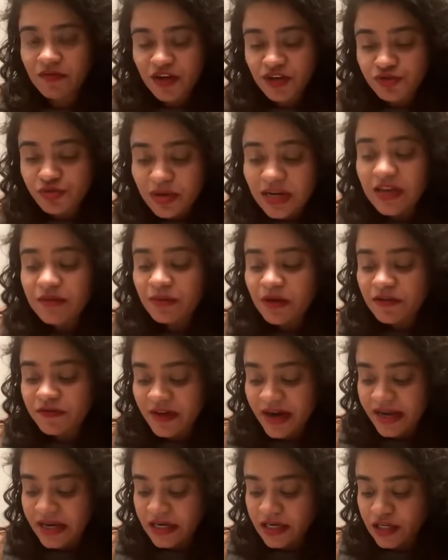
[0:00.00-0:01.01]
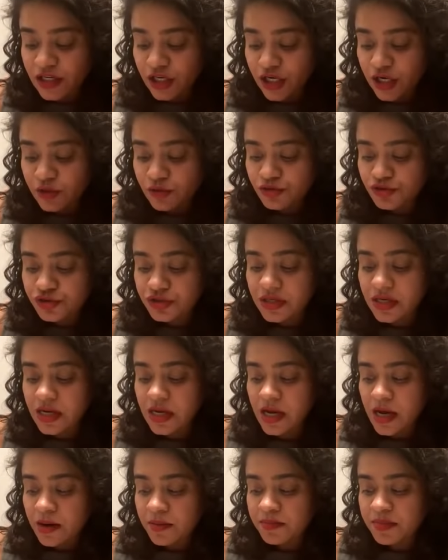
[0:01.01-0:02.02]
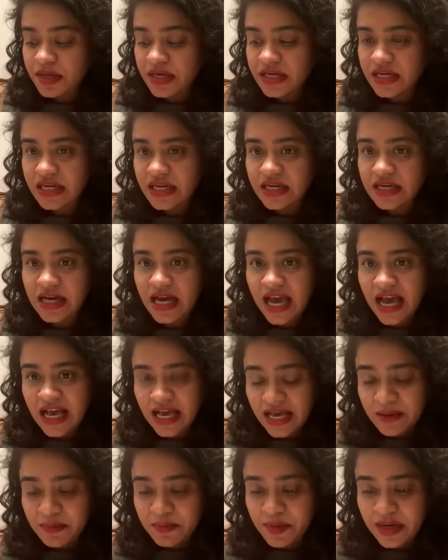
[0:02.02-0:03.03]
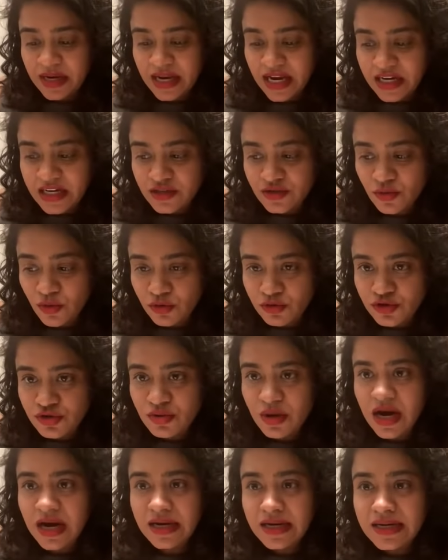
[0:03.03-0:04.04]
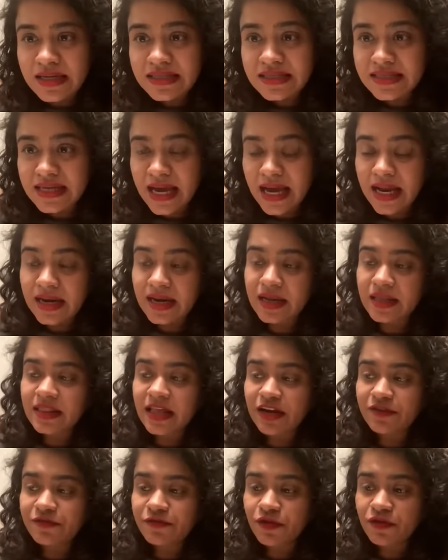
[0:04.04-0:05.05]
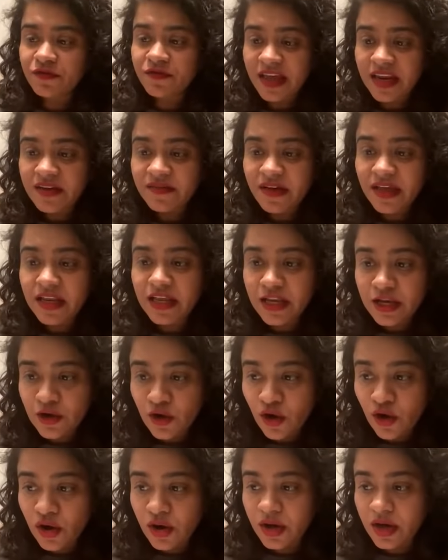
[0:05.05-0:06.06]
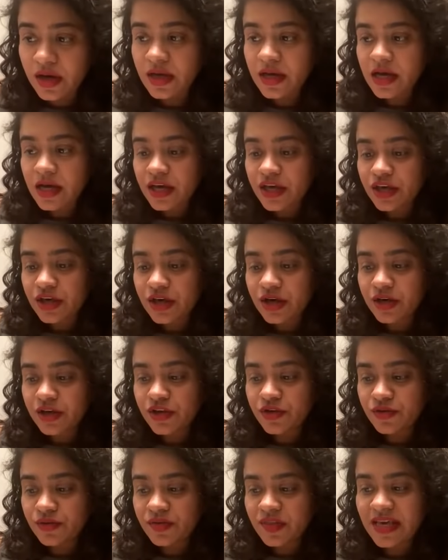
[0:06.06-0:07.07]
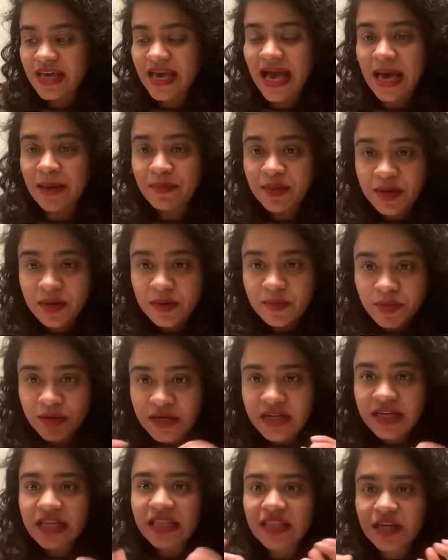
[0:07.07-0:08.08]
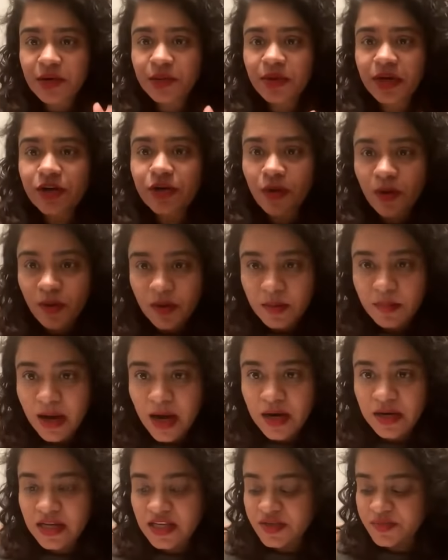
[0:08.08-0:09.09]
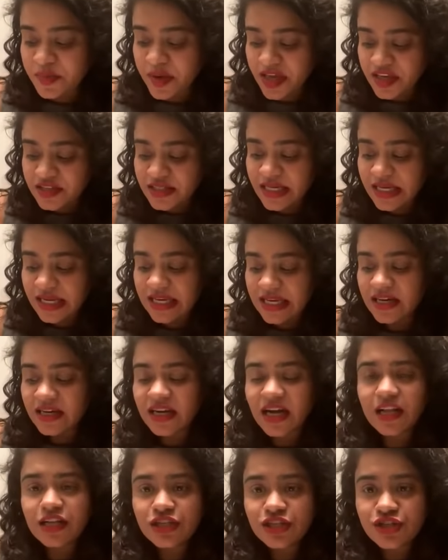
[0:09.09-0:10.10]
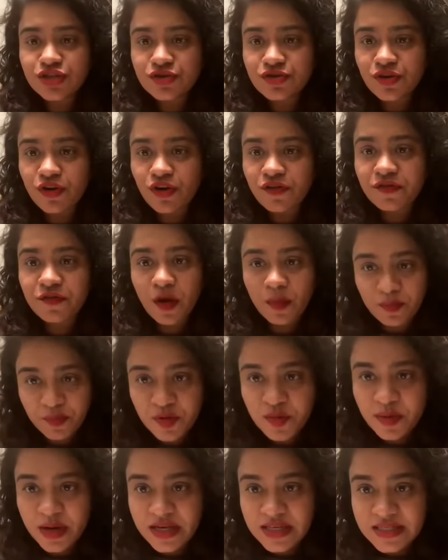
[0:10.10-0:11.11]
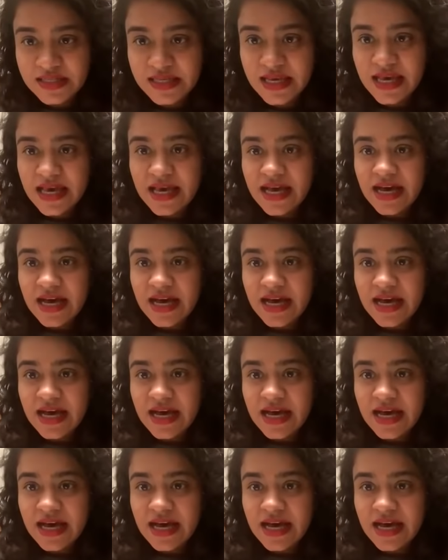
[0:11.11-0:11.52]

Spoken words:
Eventually, we'll find conclusion. Yeah. But let us also understand that for very, very long, you know, the amicability that we talk about is basically a culture of compromise.